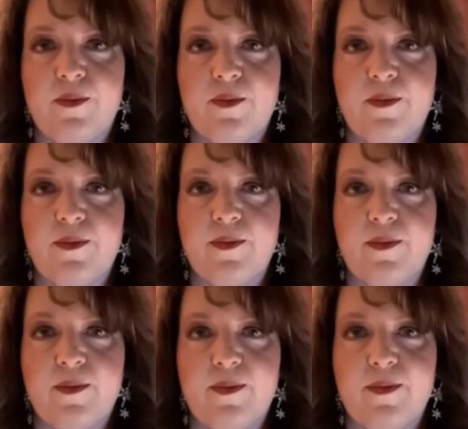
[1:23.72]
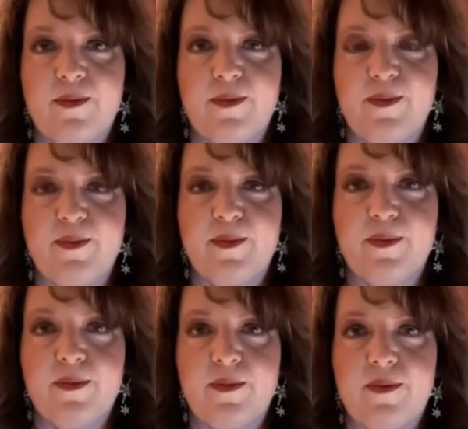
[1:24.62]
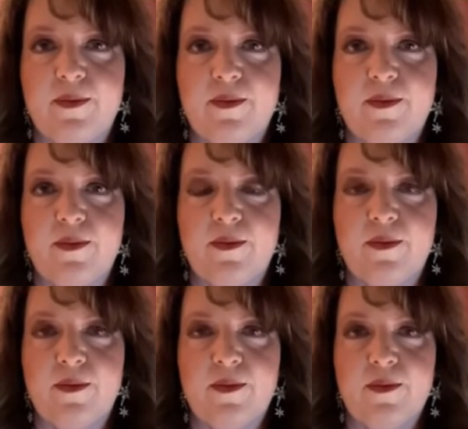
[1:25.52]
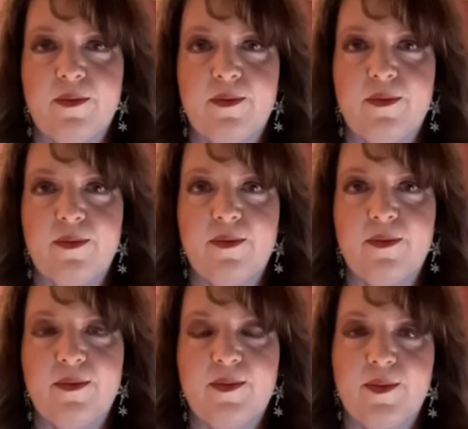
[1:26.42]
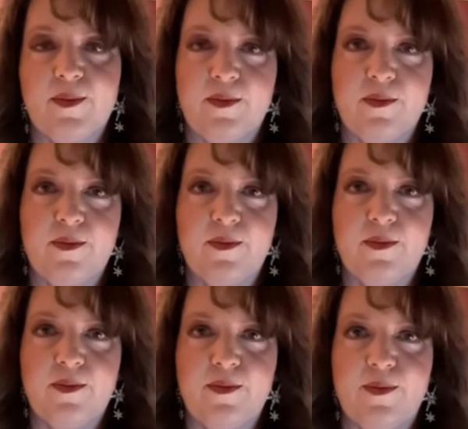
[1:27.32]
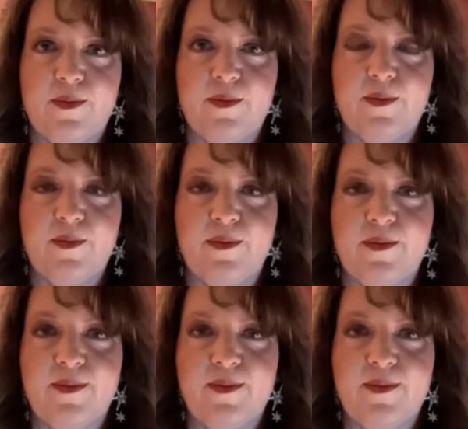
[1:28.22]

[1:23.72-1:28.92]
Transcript: This person isn't speaking.